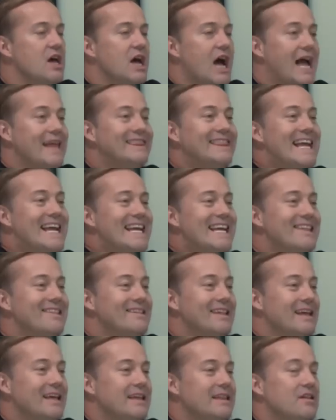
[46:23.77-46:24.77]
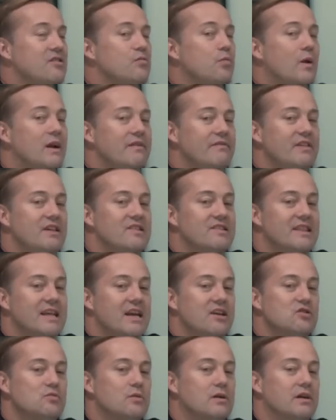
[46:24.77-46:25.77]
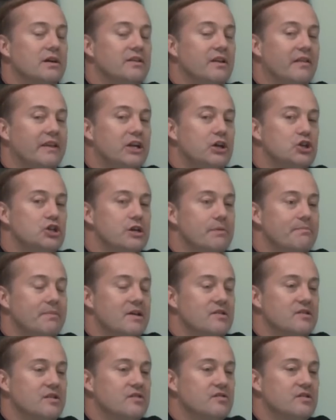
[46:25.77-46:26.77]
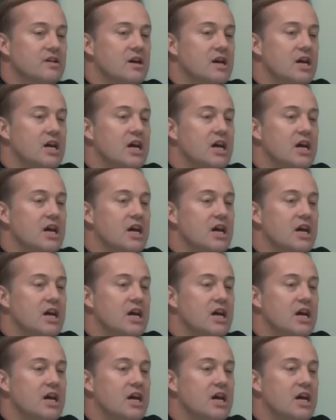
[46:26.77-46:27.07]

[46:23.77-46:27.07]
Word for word: I think it's there's one of these things where in the leadership business,